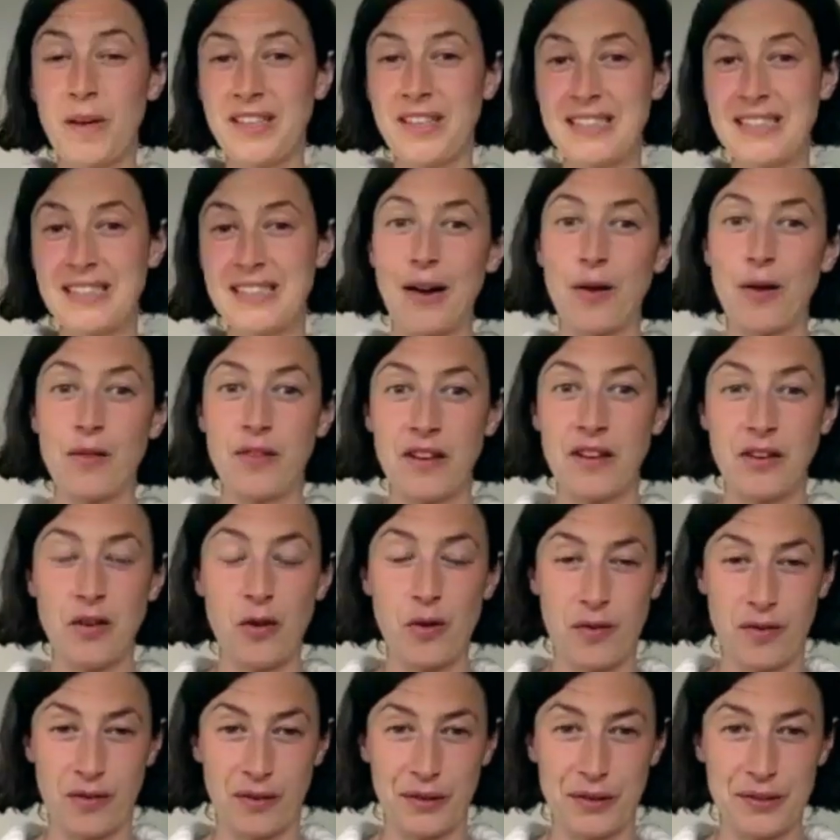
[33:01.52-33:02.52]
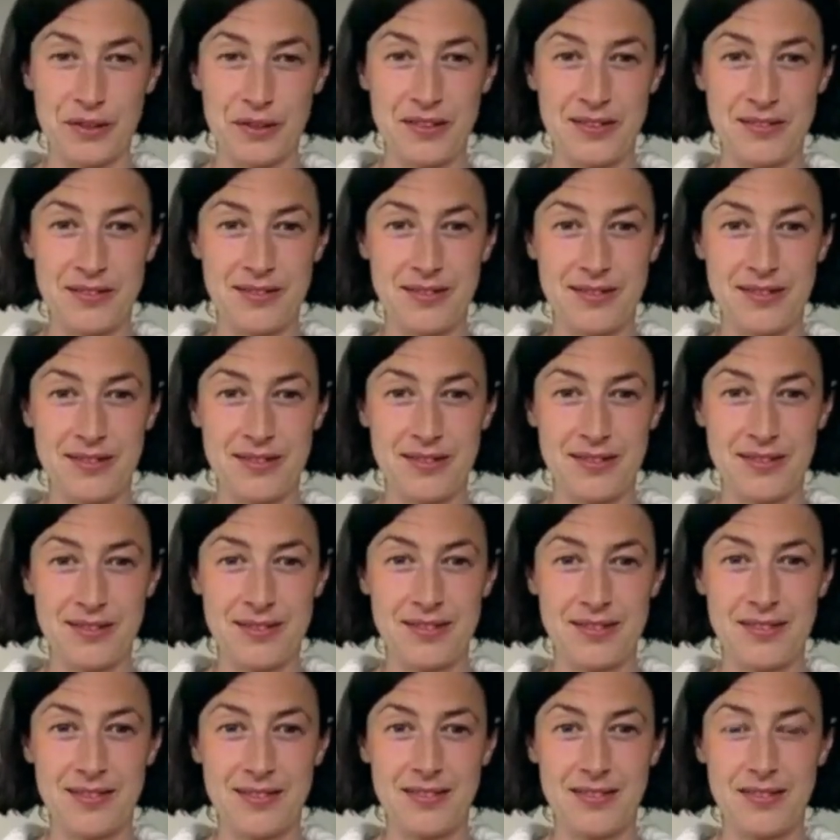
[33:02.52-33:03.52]
down the nozzle
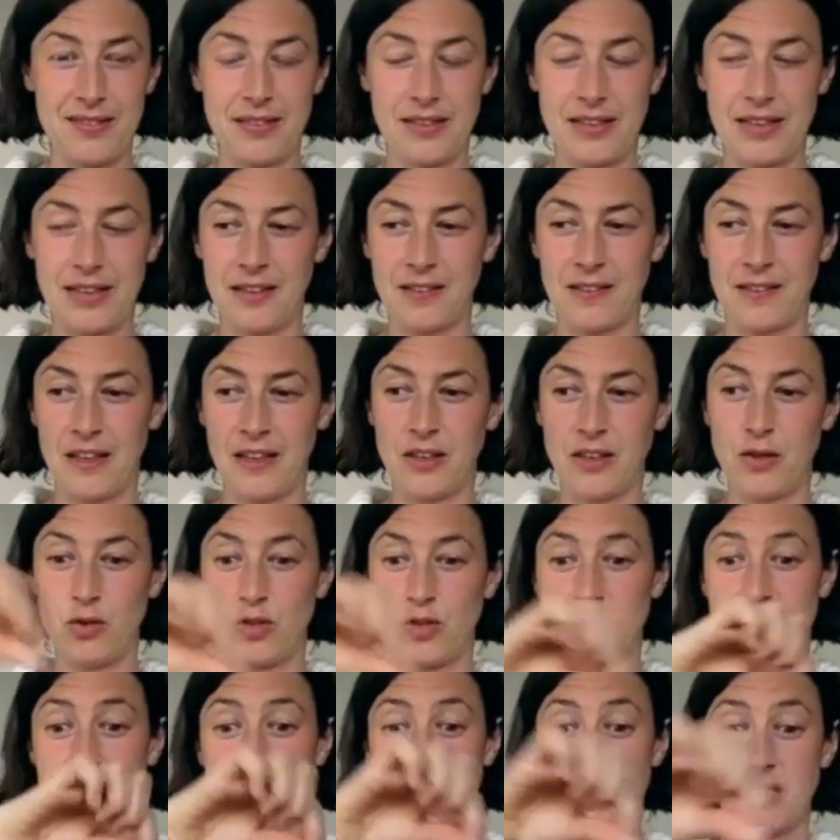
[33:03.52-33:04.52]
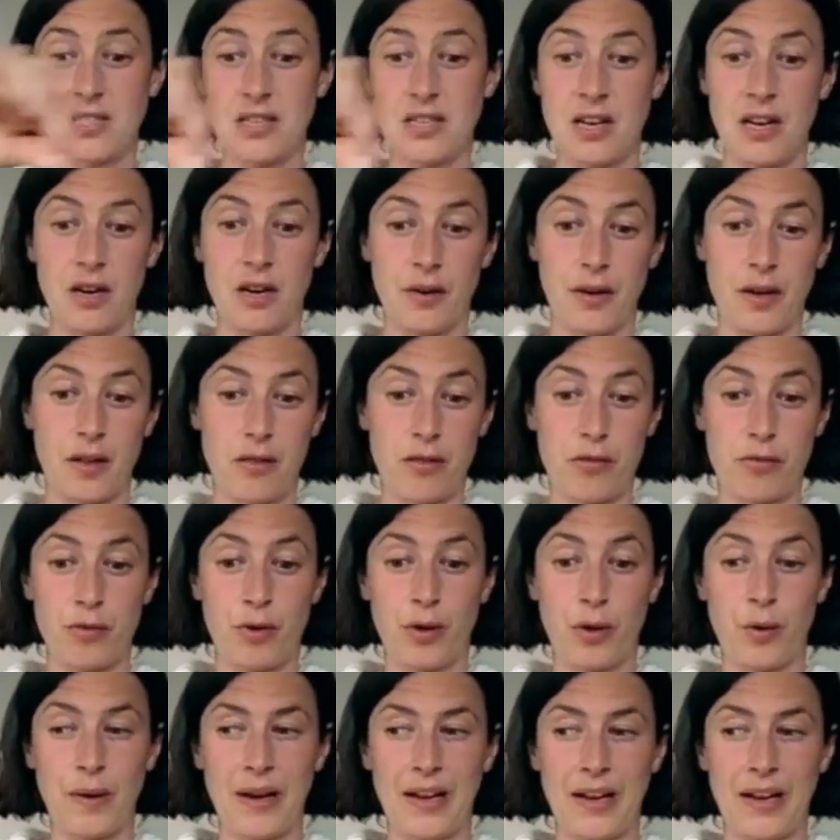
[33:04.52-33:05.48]
and then you just stir it through,